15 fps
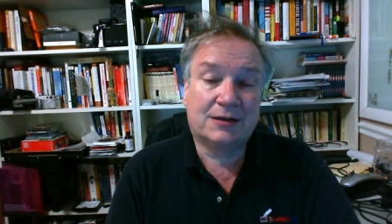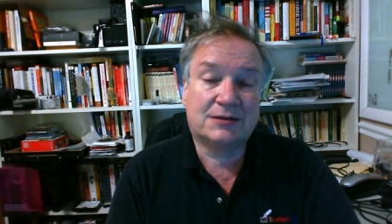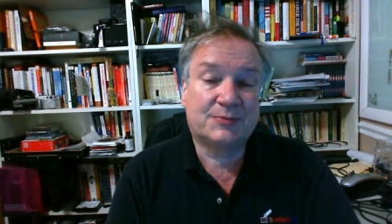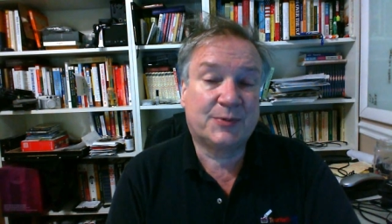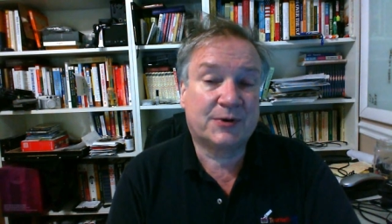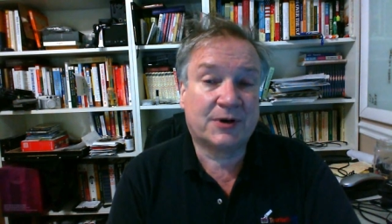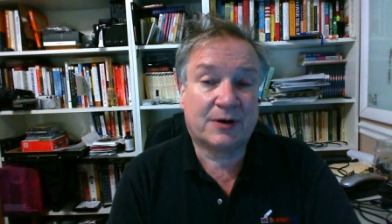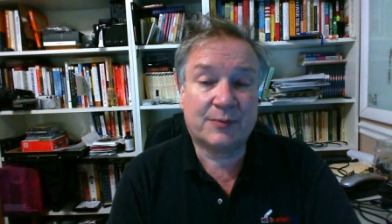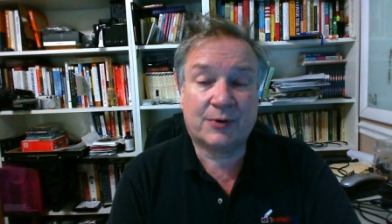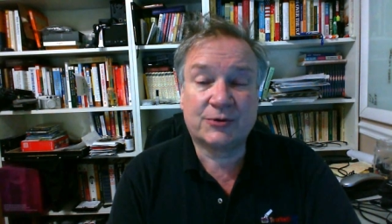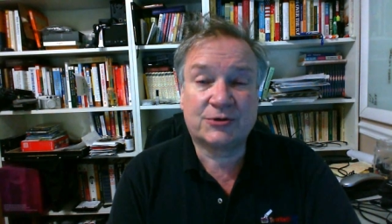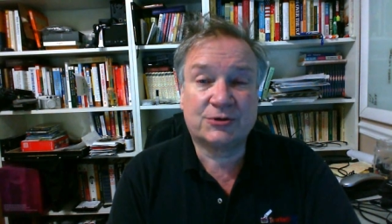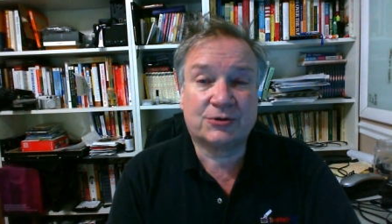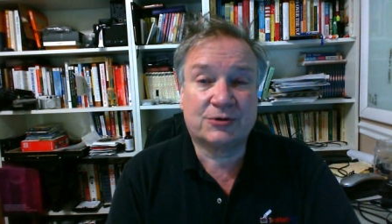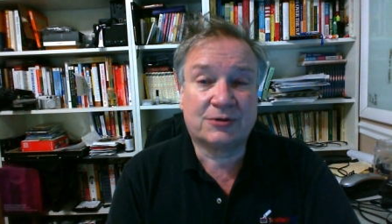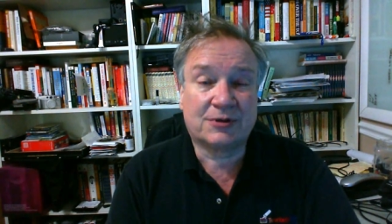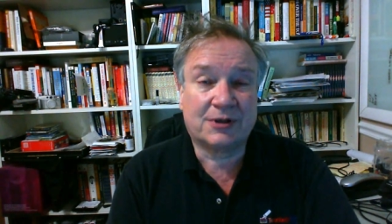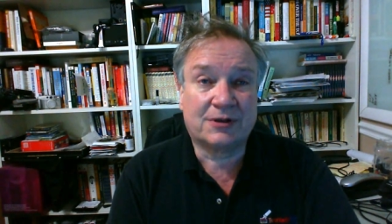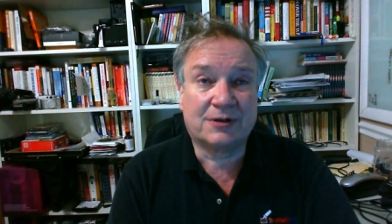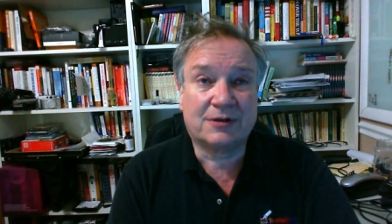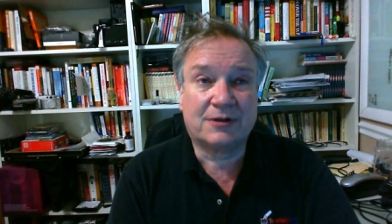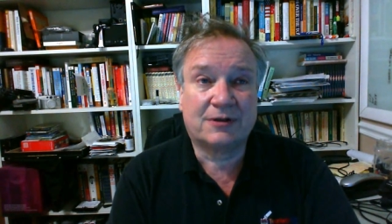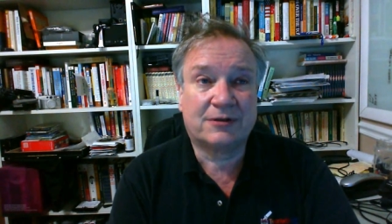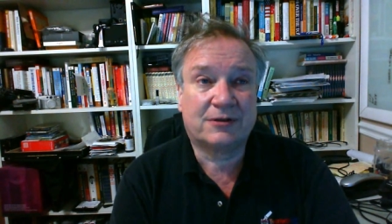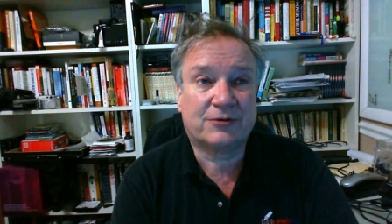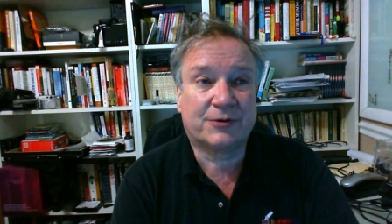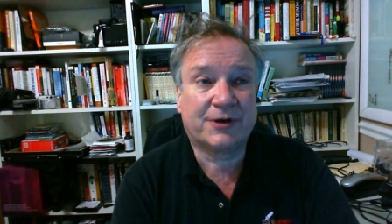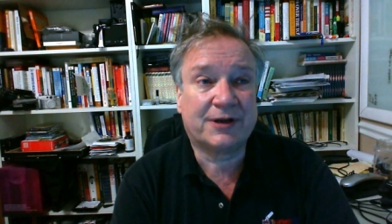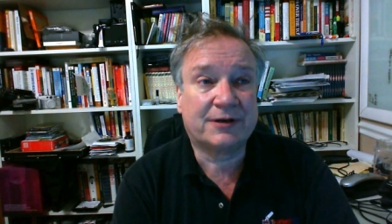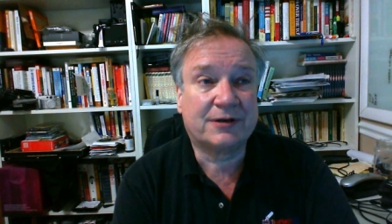It's been an emotional
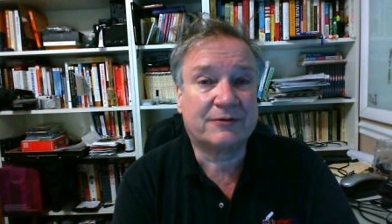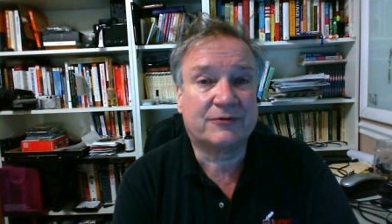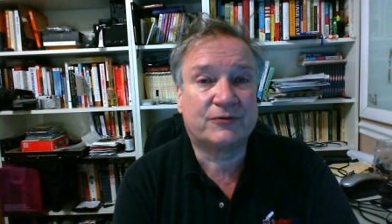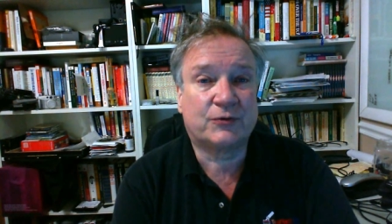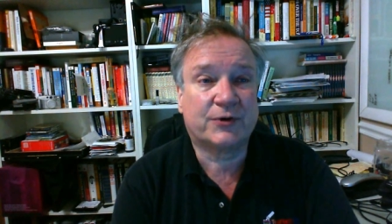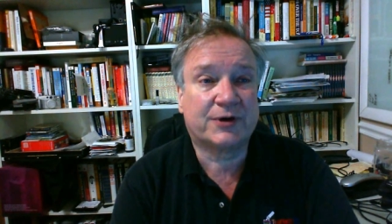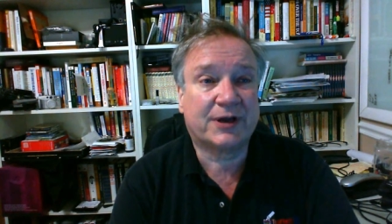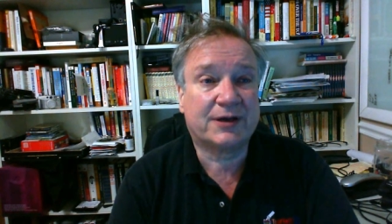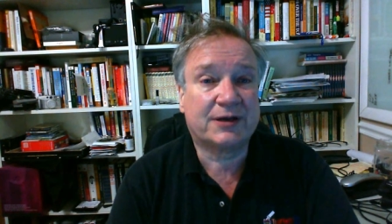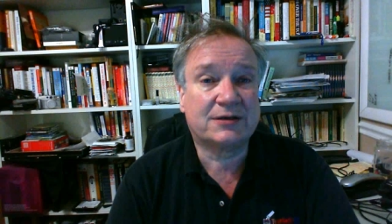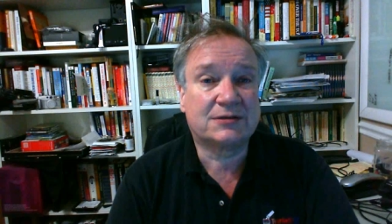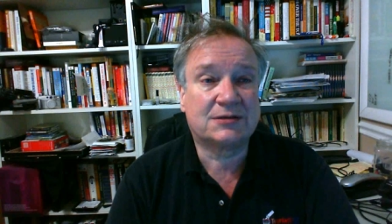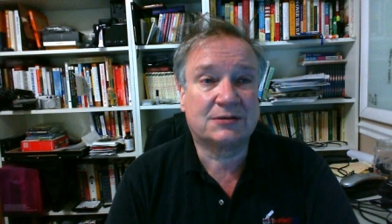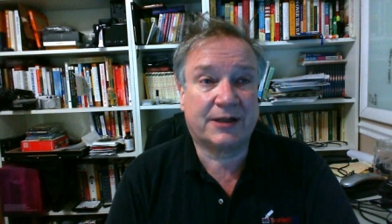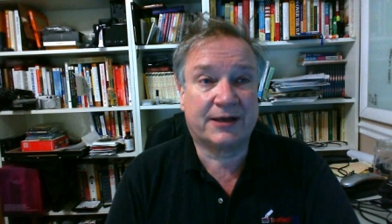3-4 days.